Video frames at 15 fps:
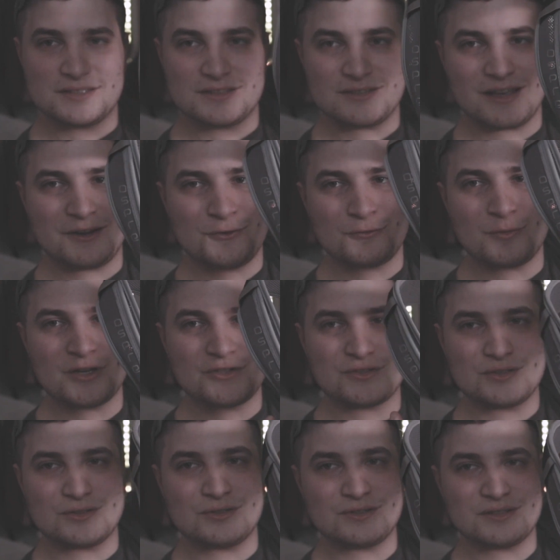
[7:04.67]
That over my
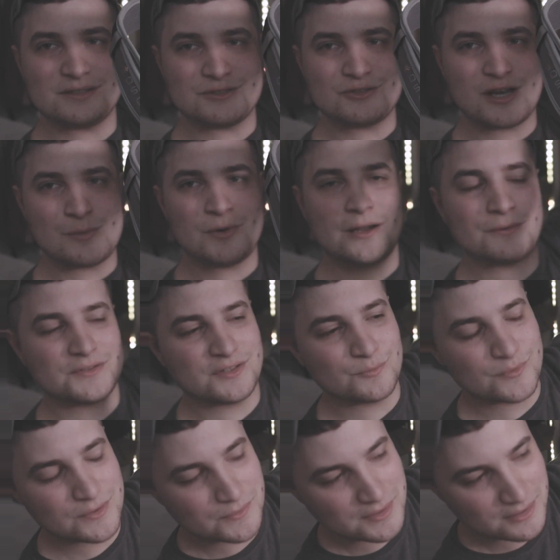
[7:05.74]
shoulders, and the tripod is sitting
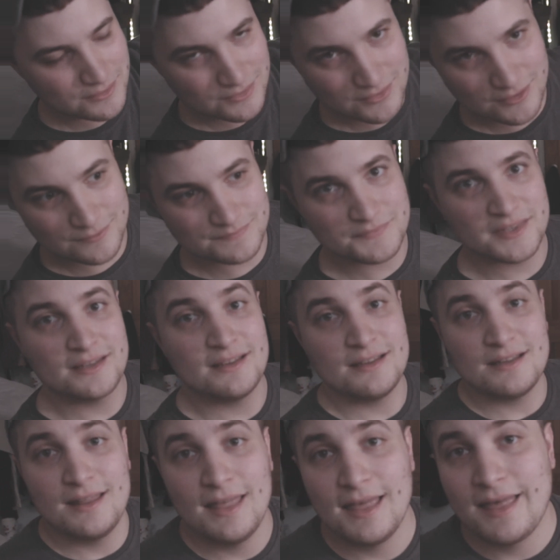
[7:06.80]
between here, so
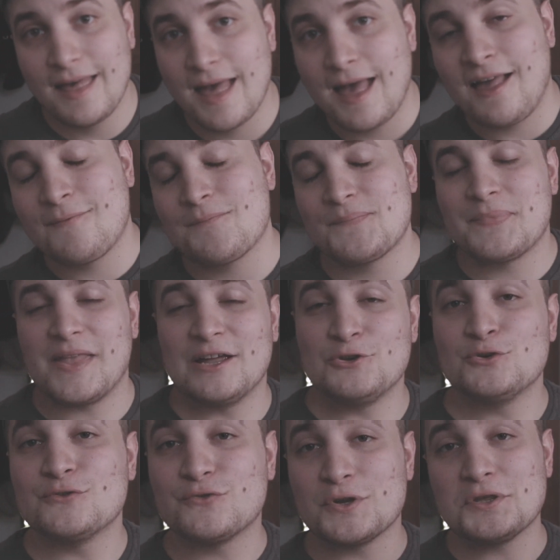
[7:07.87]
I
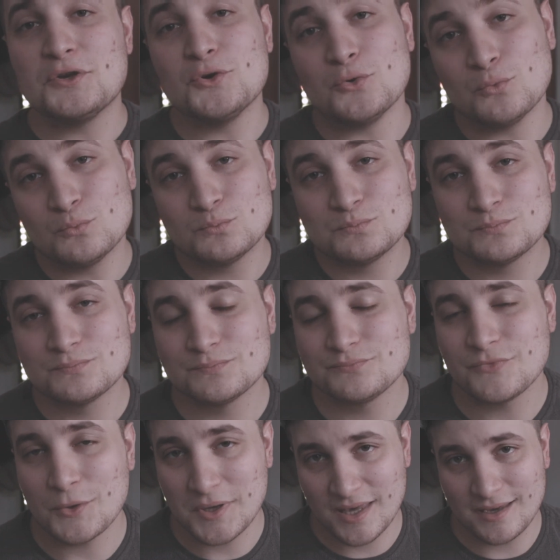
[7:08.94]
do it for you,
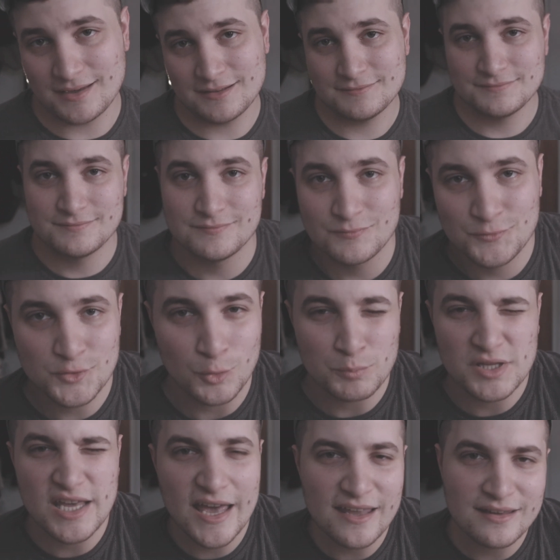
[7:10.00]
okay? Don't
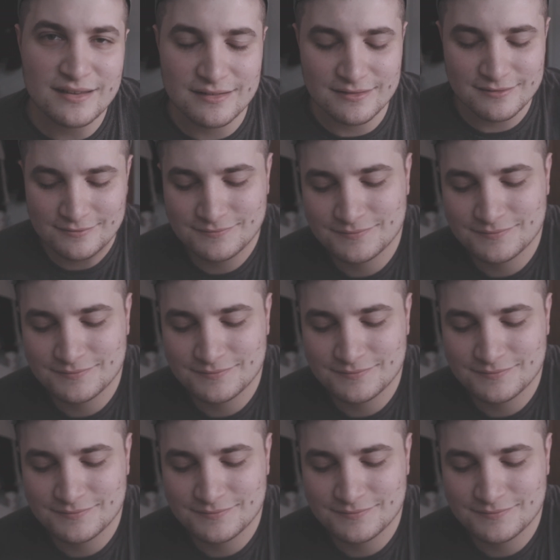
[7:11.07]
be hating.